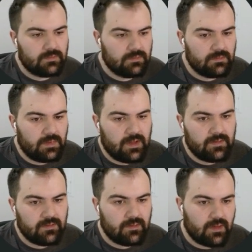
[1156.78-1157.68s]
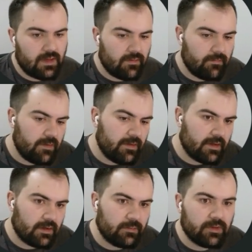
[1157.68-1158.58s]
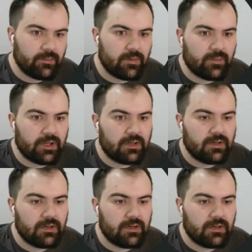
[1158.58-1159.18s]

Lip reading: And so now maybe that'll be a bit better.